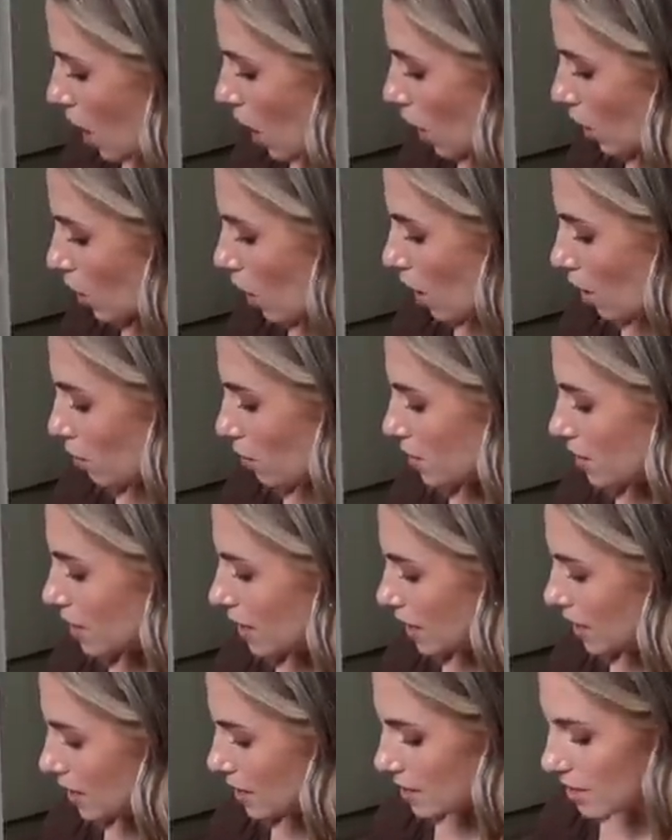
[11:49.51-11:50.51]
along with
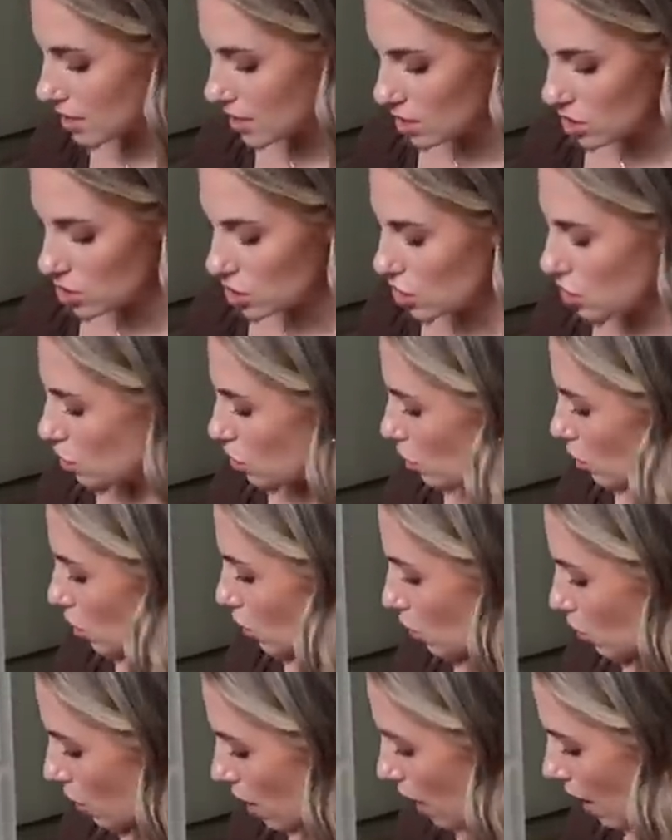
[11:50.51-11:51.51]
these
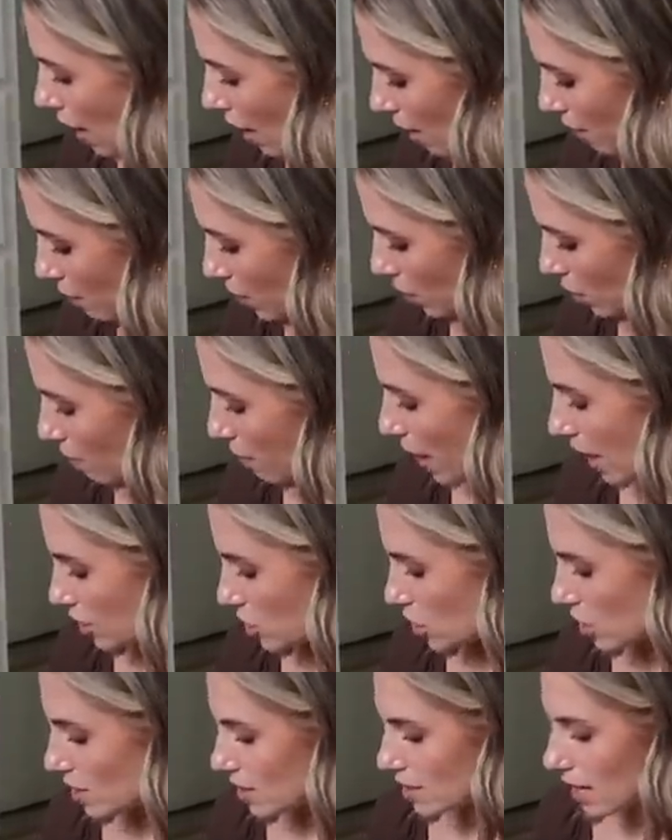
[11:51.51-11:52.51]
two um, little
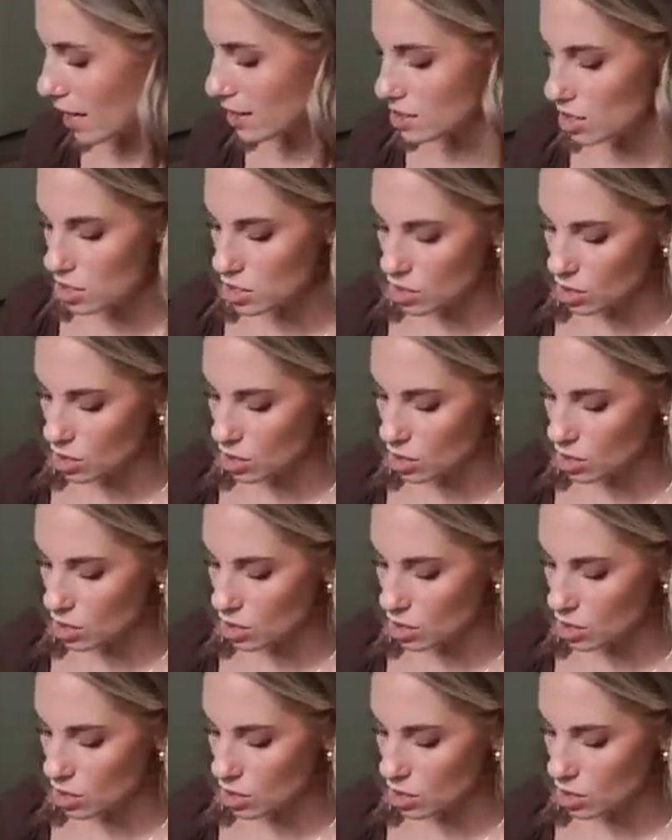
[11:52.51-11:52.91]
matching sets.